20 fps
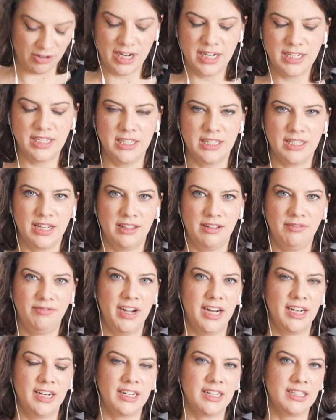crisis on the
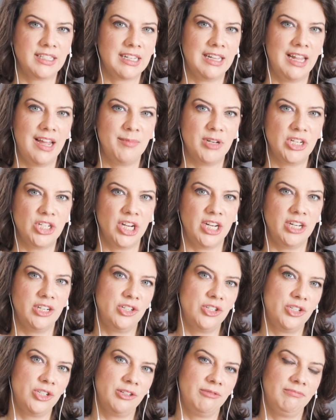fight against climate
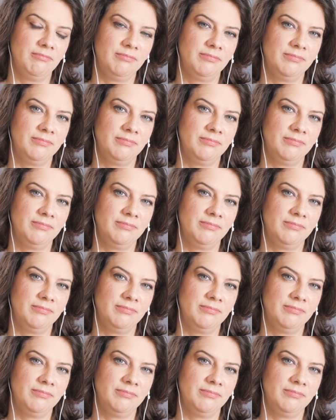change?